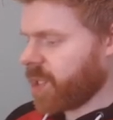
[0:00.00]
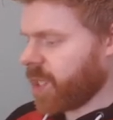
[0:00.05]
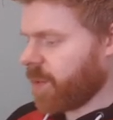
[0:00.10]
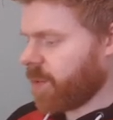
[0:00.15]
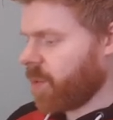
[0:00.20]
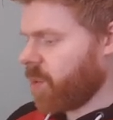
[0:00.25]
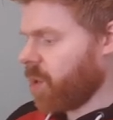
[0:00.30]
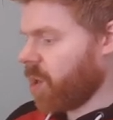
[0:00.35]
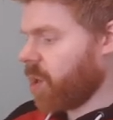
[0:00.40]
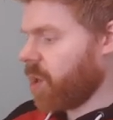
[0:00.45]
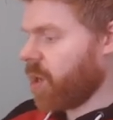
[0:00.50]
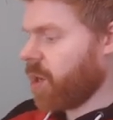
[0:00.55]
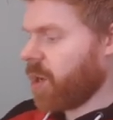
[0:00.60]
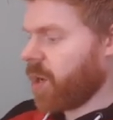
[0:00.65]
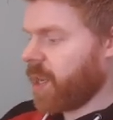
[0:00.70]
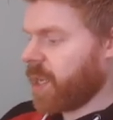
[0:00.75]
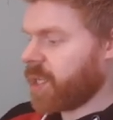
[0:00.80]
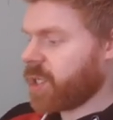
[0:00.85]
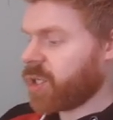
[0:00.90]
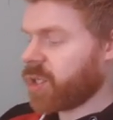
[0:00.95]
I mean, we got her
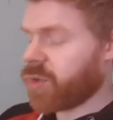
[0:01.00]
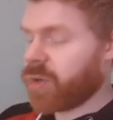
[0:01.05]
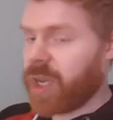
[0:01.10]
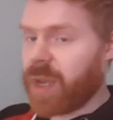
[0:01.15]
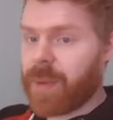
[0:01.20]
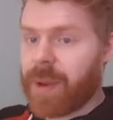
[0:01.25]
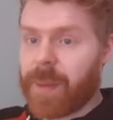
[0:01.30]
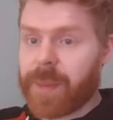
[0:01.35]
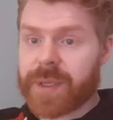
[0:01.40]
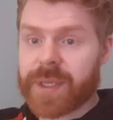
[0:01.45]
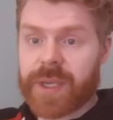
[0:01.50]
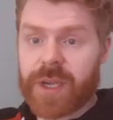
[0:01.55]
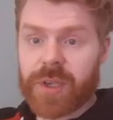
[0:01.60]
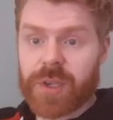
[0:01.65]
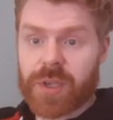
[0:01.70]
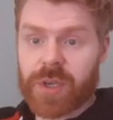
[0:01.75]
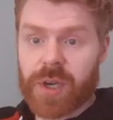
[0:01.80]
extreme limited edition